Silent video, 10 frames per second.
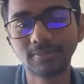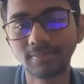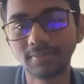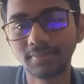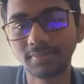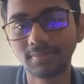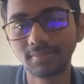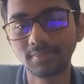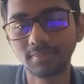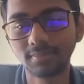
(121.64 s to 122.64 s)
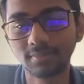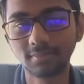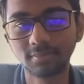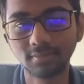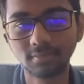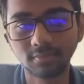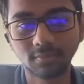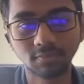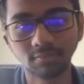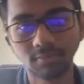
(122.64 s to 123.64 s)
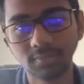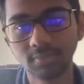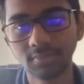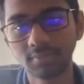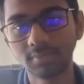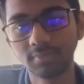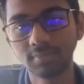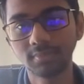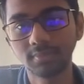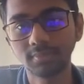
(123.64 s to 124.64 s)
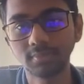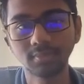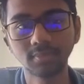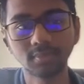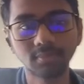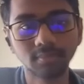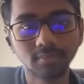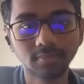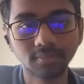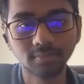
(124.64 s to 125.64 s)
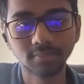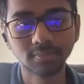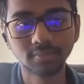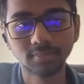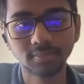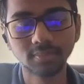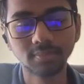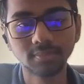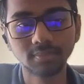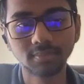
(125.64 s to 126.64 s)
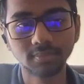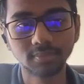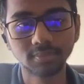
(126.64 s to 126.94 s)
(silent)